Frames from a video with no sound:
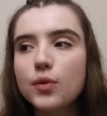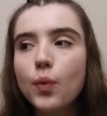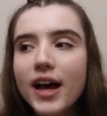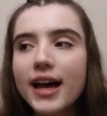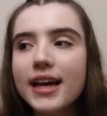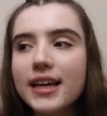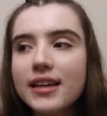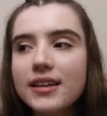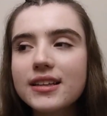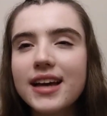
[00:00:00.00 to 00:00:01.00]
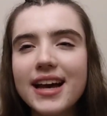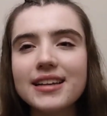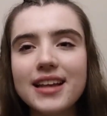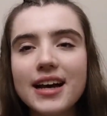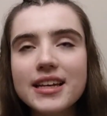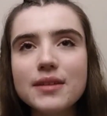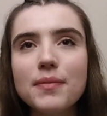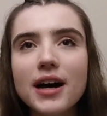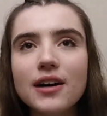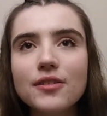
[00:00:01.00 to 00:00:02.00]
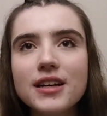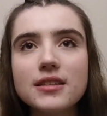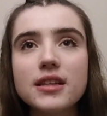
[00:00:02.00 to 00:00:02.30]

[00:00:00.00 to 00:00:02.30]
either way, getting that email